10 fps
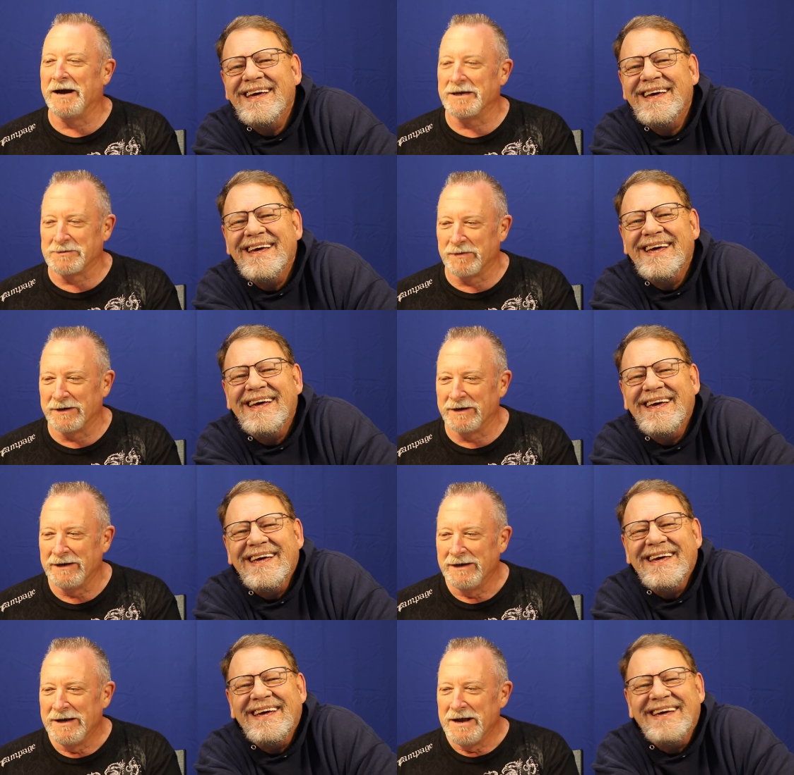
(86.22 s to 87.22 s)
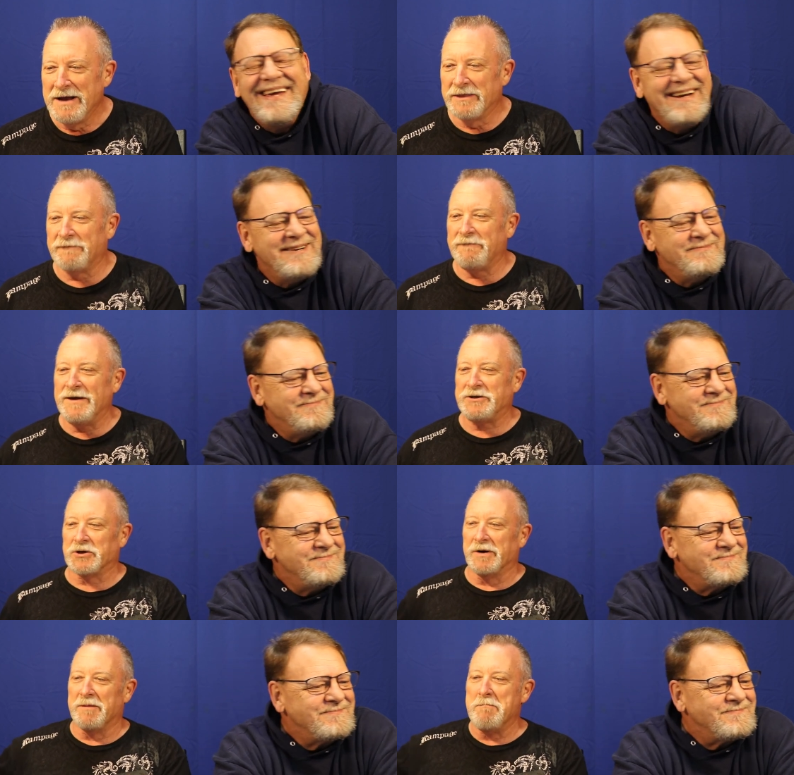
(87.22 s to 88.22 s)
Speaker 1: a Husband, the feature
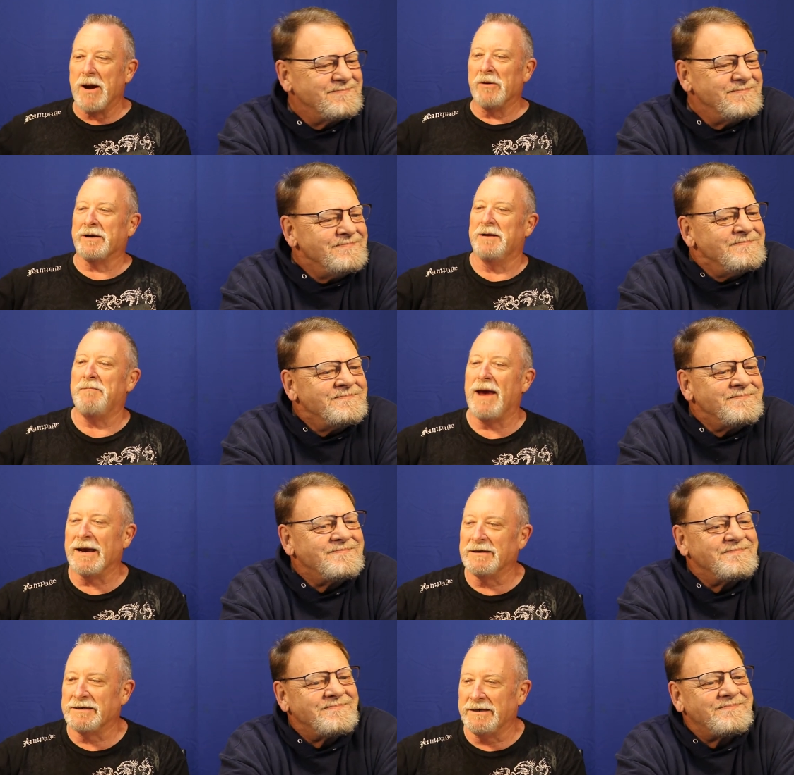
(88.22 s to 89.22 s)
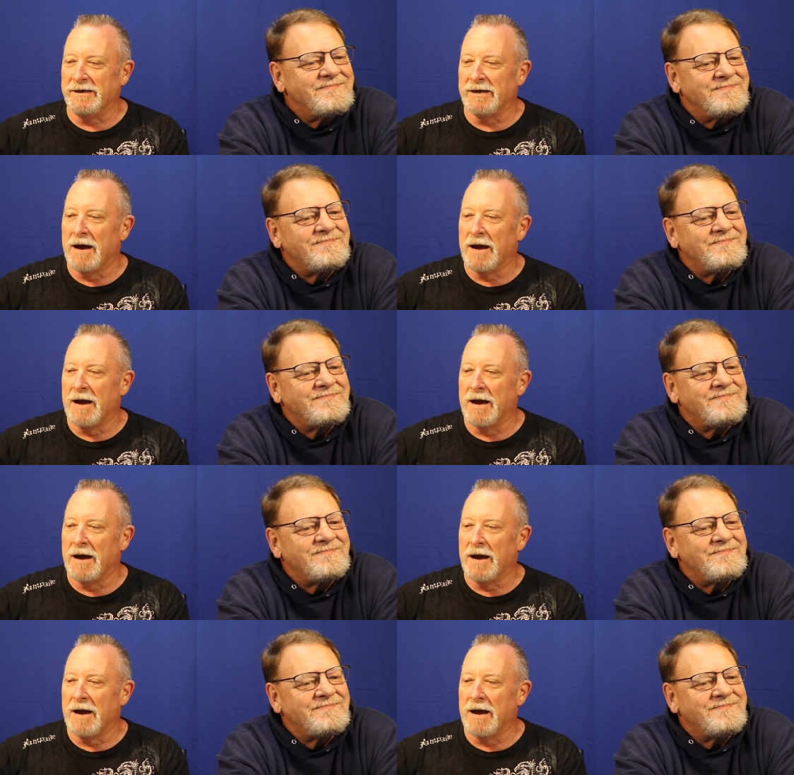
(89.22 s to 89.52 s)
in American magazine